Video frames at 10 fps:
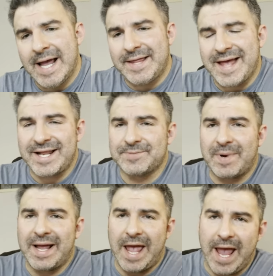and that is
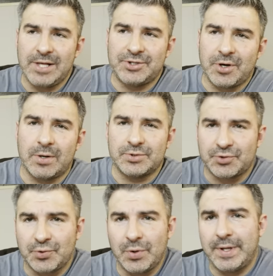by HR
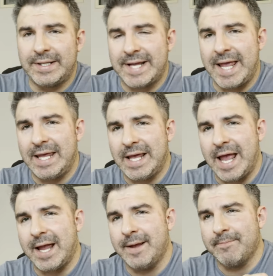truly taking
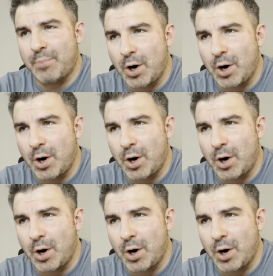a